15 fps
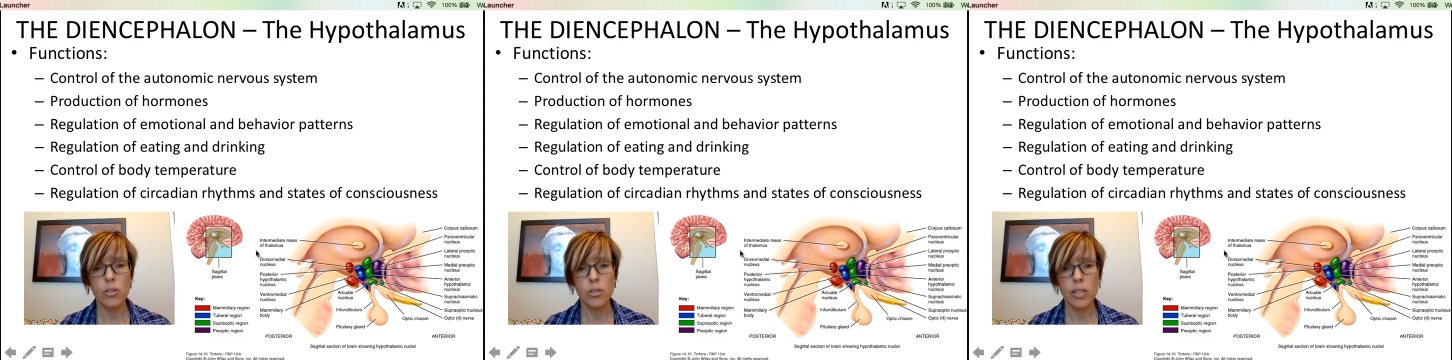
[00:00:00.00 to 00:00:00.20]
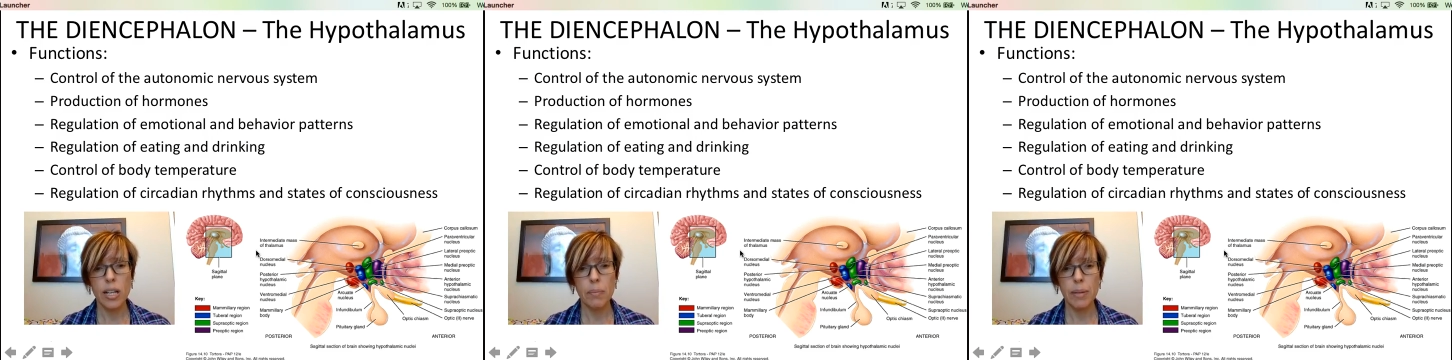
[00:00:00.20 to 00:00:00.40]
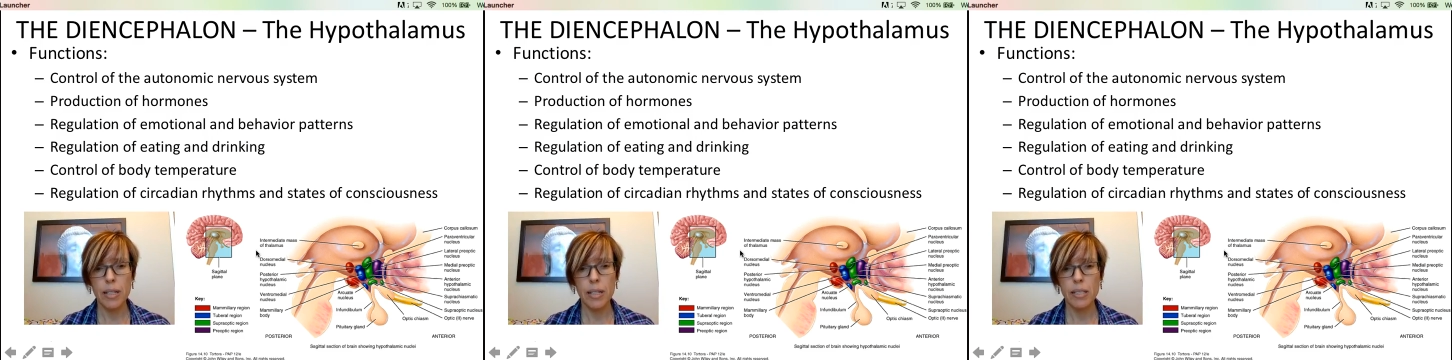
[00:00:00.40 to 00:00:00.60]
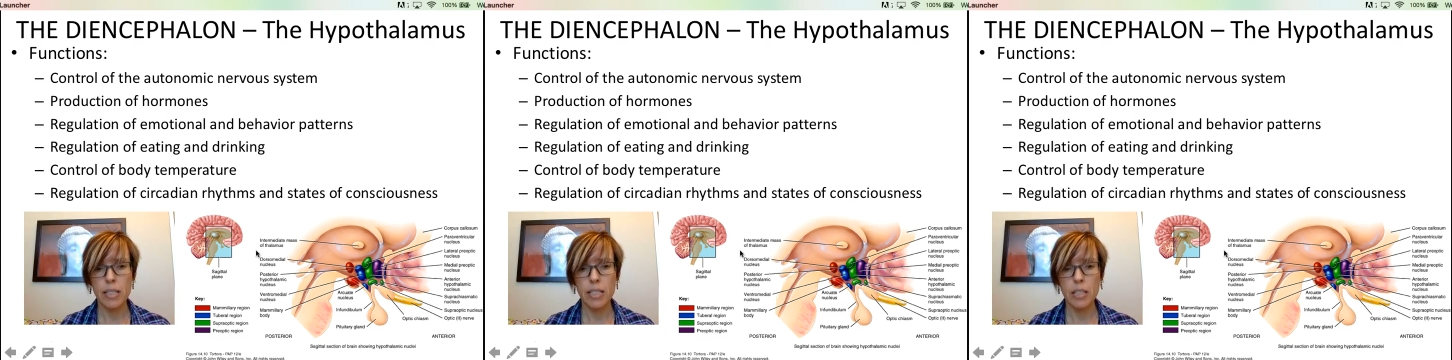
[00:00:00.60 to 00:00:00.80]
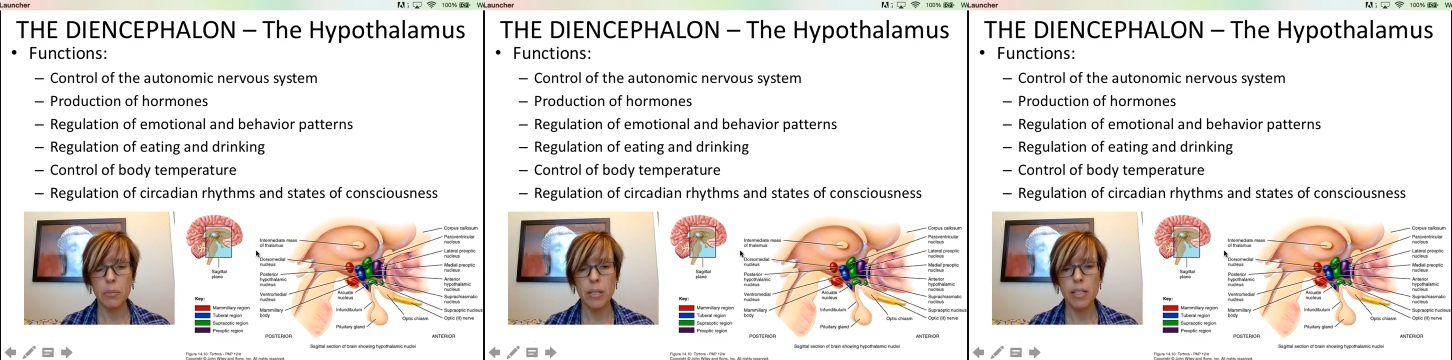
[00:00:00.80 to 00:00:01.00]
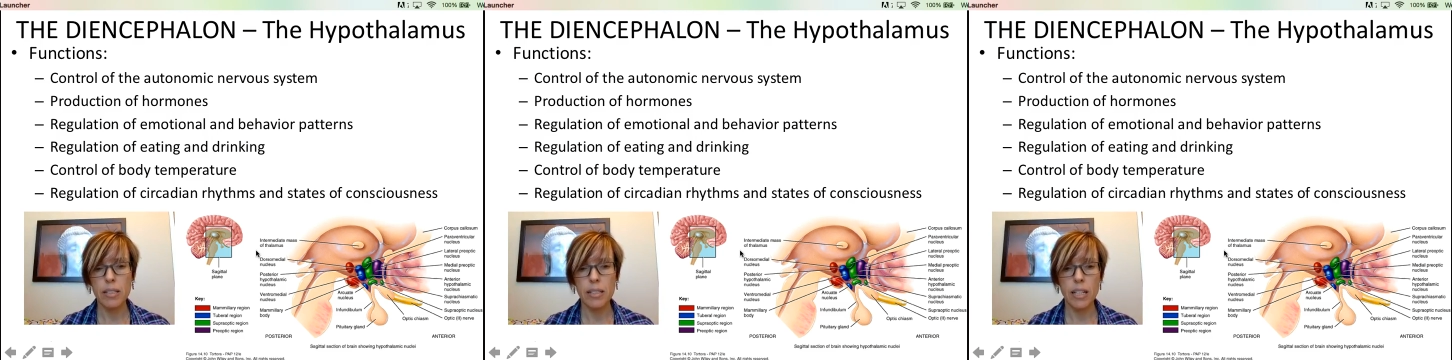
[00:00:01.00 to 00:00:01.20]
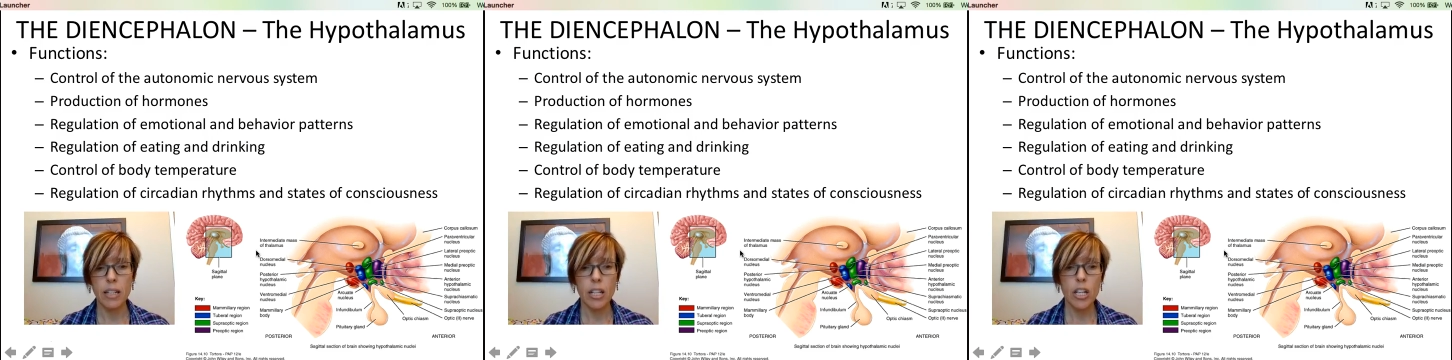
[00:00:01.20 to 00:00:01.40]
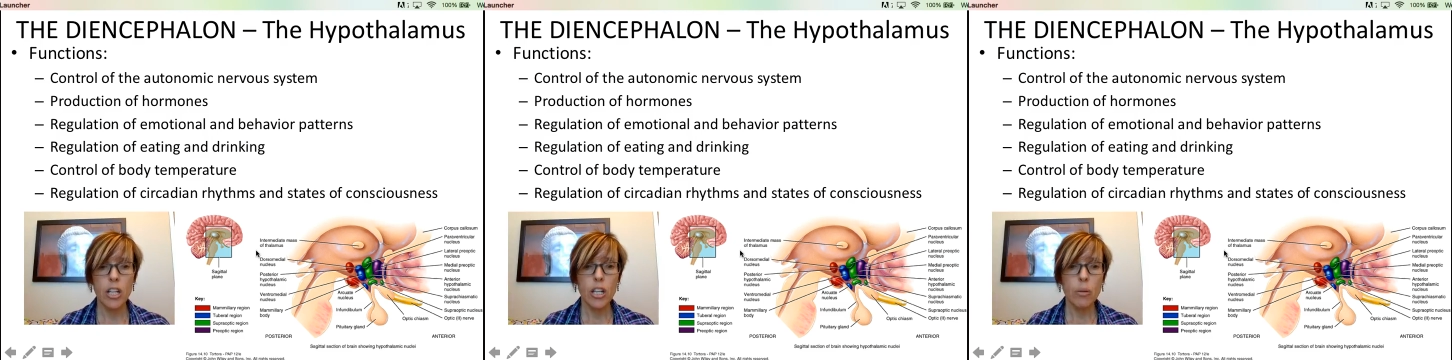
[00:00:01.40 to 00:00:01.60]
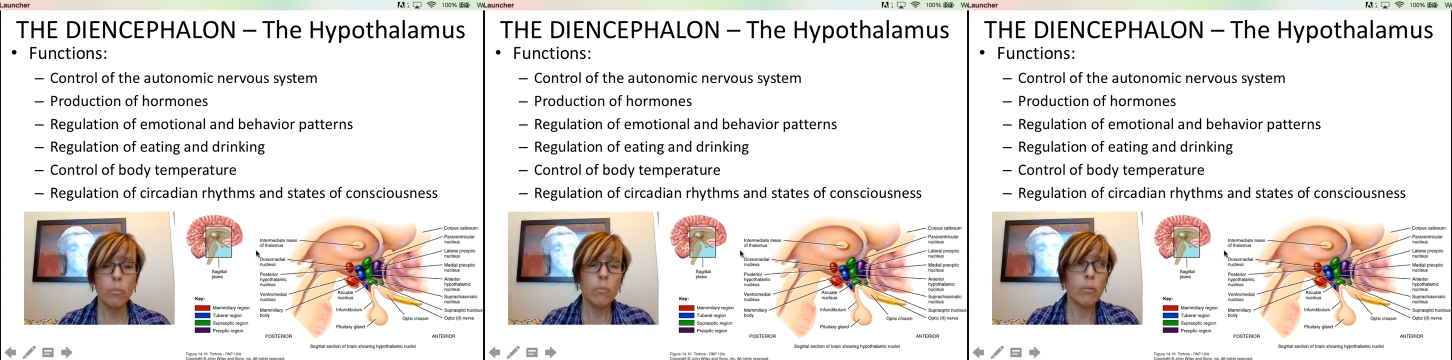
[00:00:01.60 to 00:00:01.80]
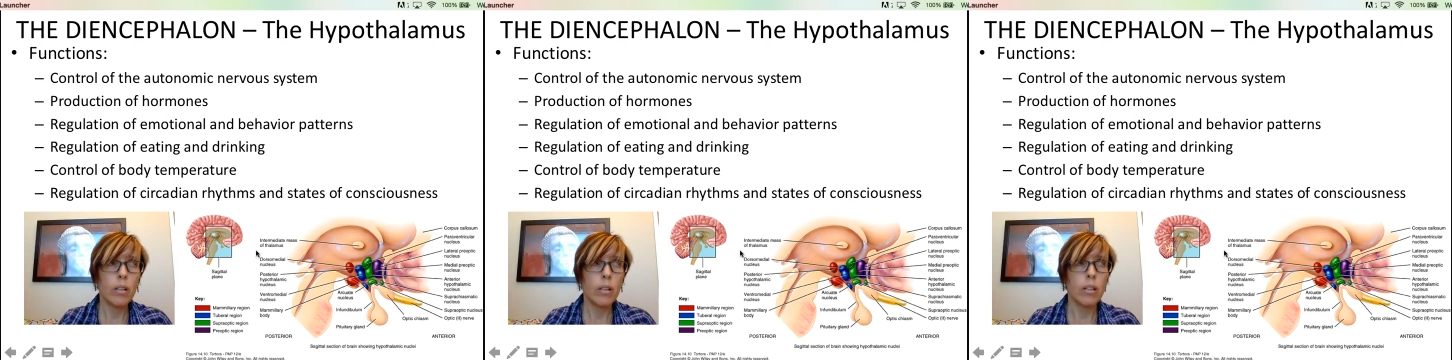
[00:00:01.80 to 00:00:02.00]
So that basically means that
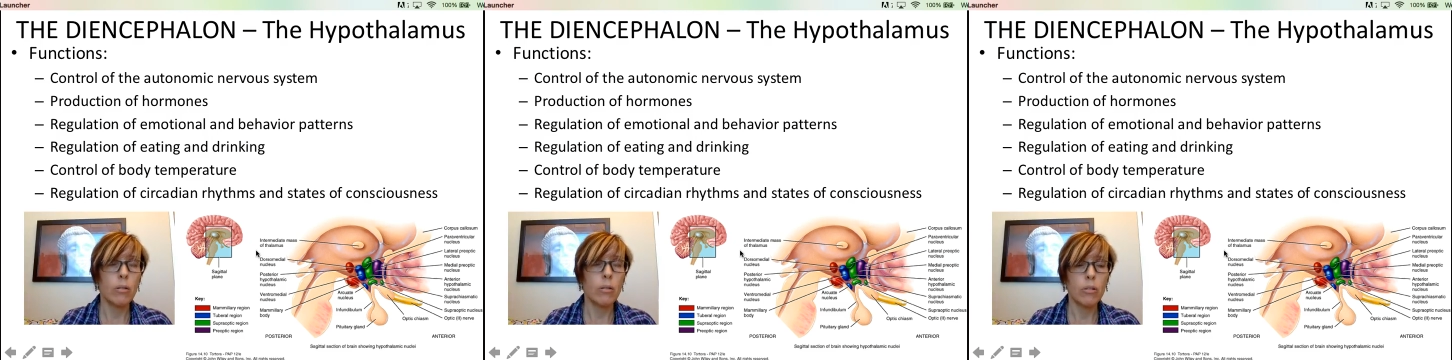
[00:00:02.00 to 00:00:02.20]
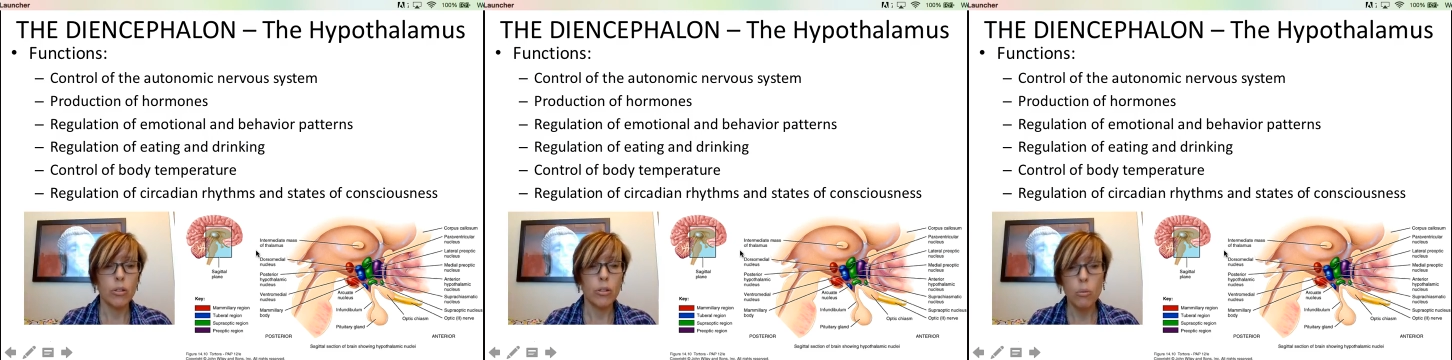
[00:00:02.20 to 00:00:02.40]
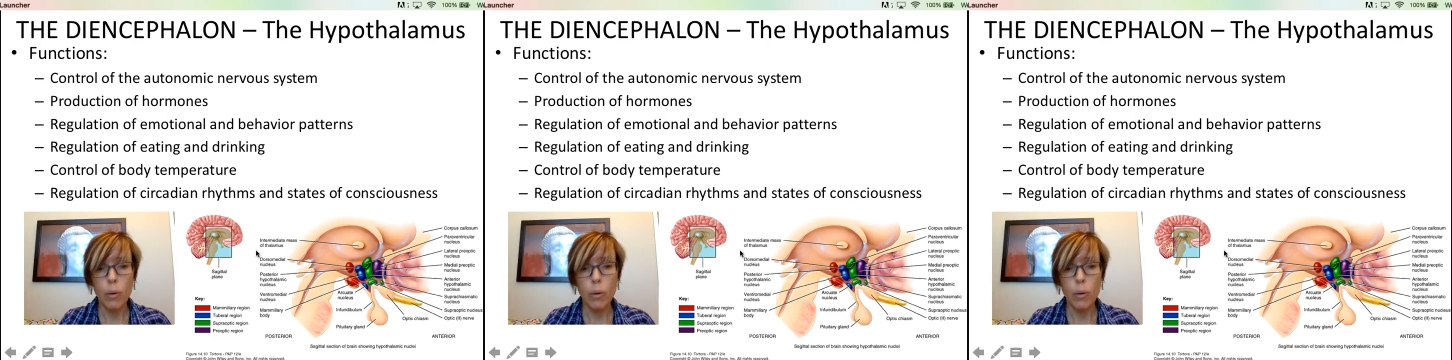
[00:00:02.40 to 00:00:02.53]
you